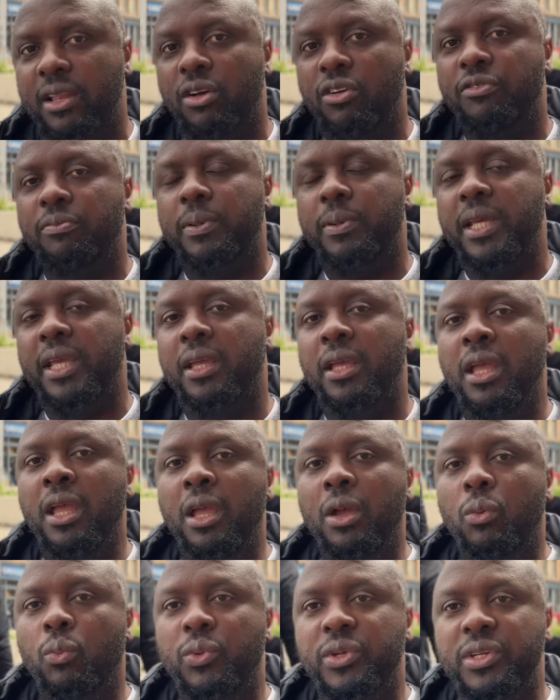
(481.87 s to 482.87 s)
of play.
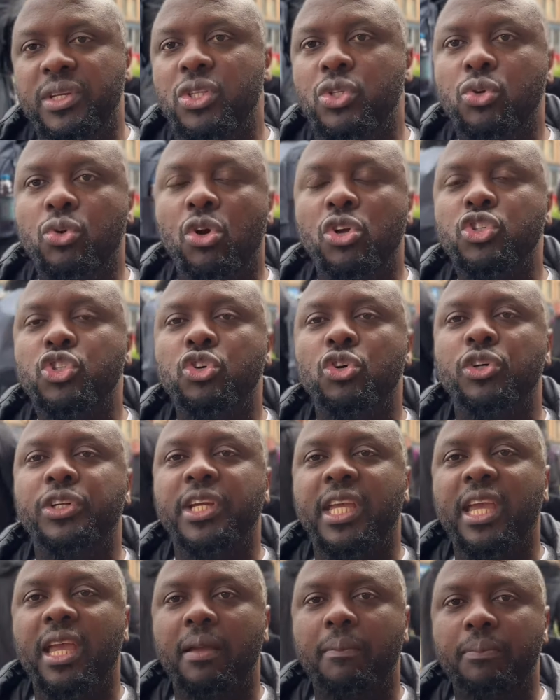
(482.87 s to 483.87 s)
We need to control the
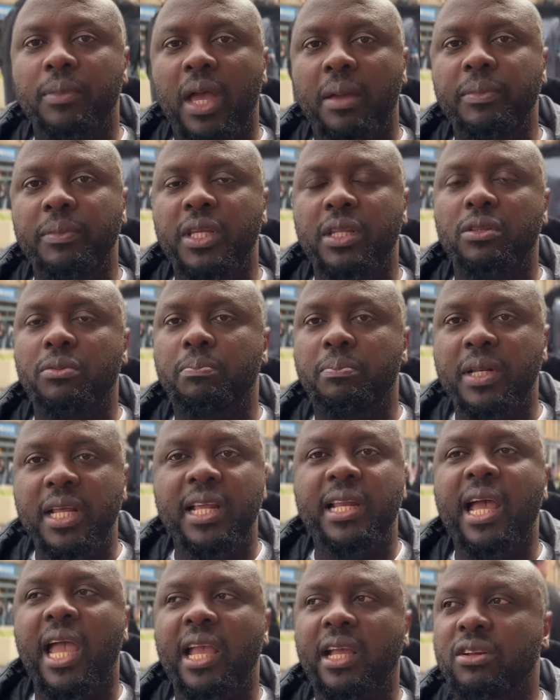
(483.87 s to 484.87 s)
game. I mean,
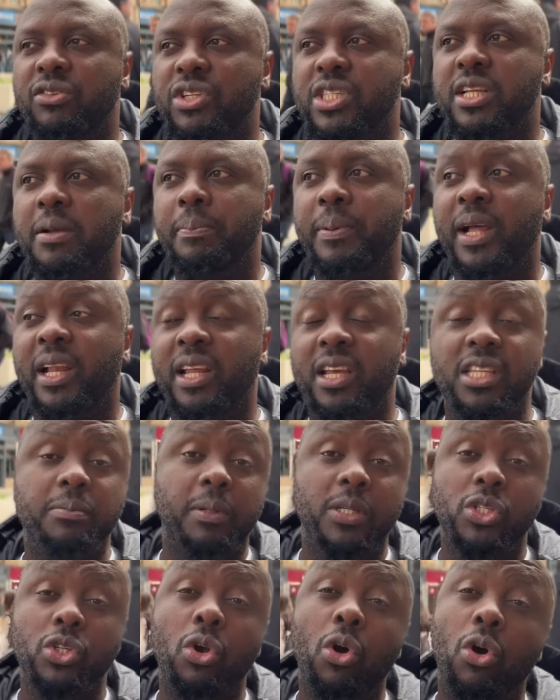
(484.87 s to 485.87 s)
play like Crystal Palace,
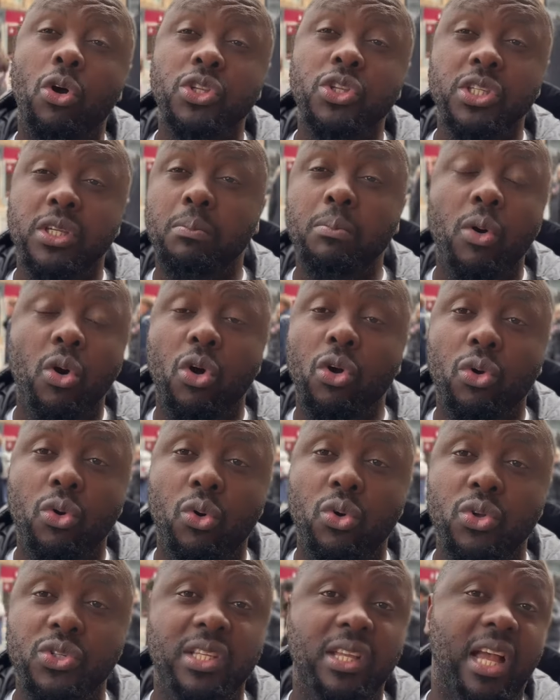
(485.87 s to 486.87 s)
but score more
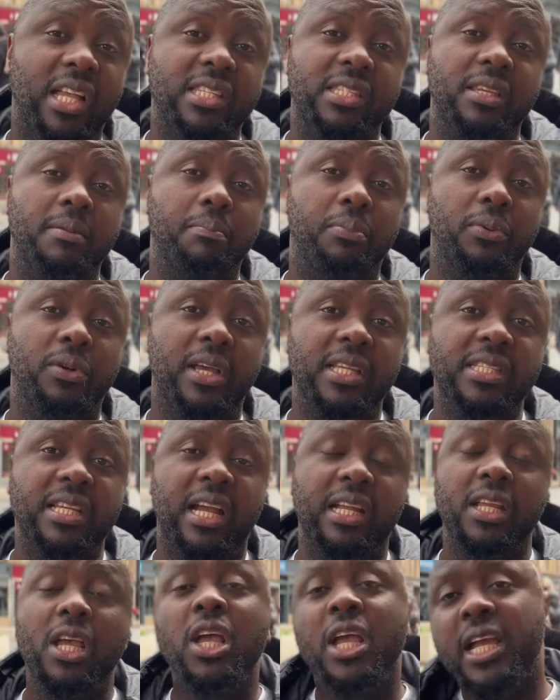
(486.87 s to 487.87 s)
goals. As simple as
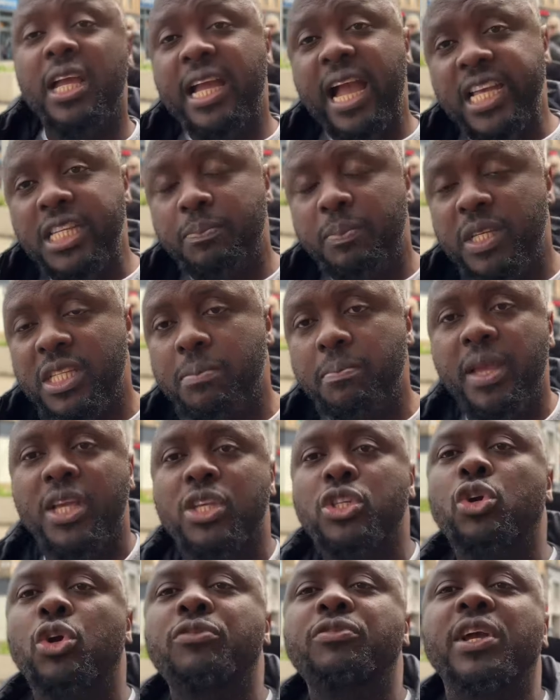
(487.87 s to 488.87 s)
that. Guys, please make
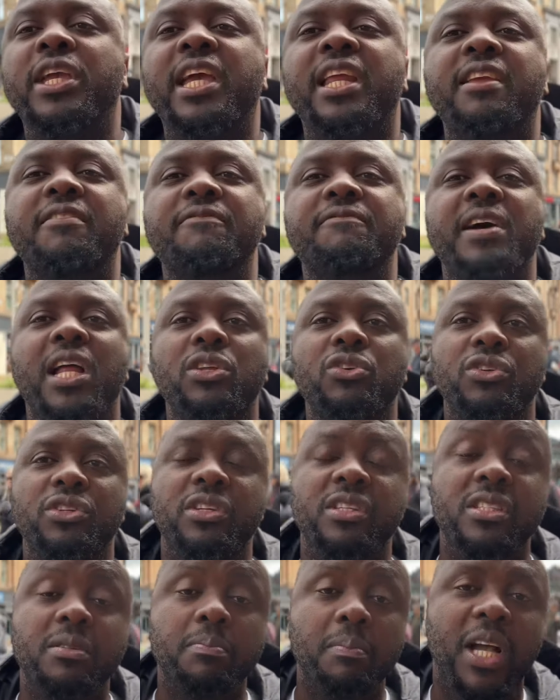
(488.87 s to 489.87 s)
sure, if you're getting value in
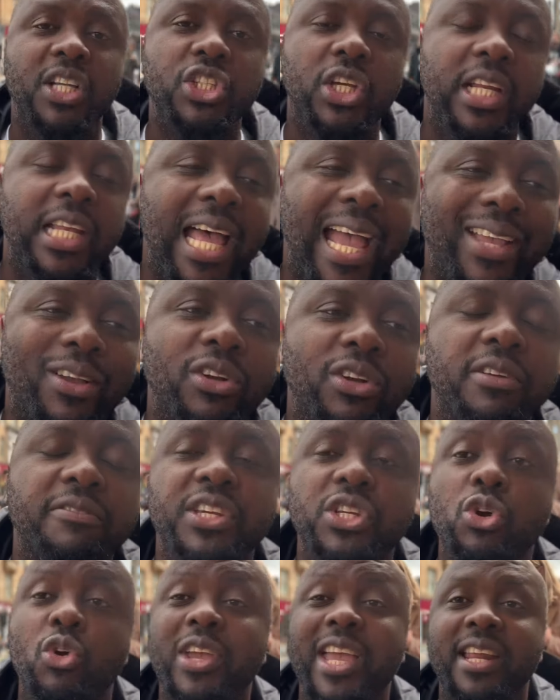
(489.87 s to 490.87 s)
this, smash a like on the
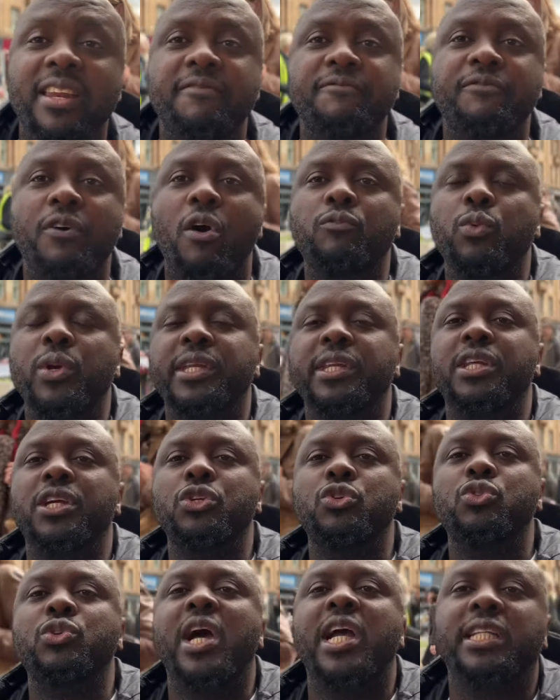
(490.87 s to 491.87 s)
video. Get involved with the
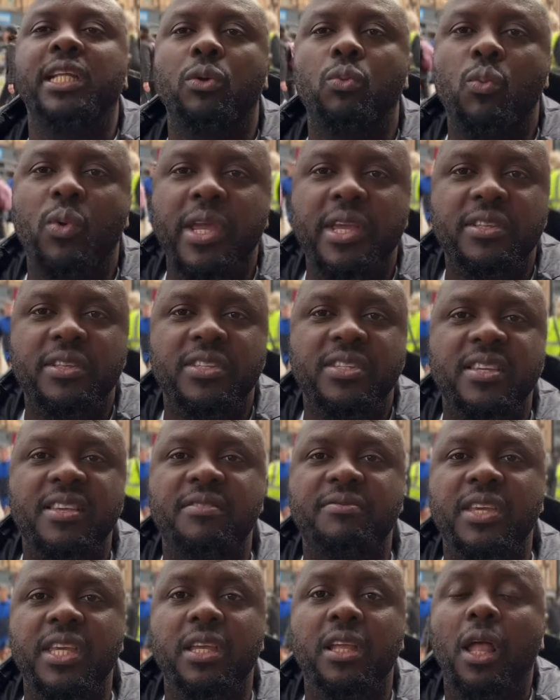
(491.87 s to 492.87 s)
United Way
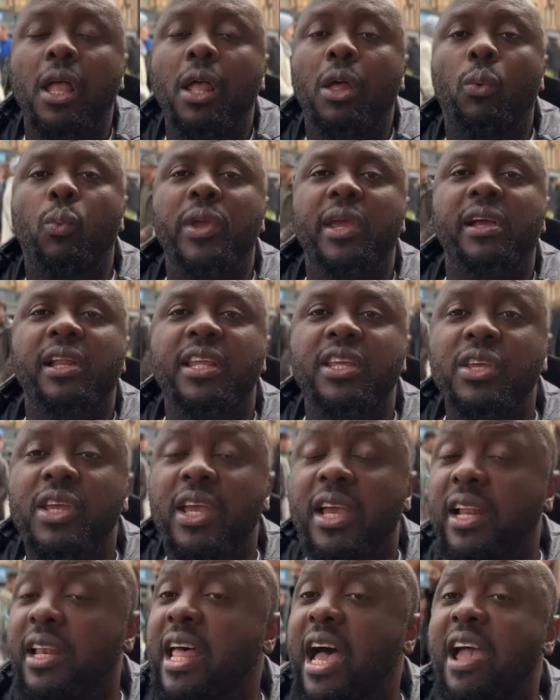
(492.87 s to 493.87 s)
TV. We are
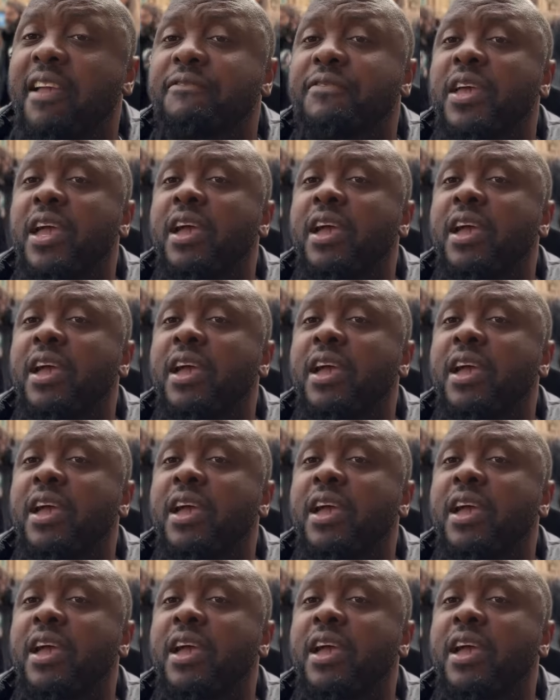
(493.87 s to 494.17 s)
here live.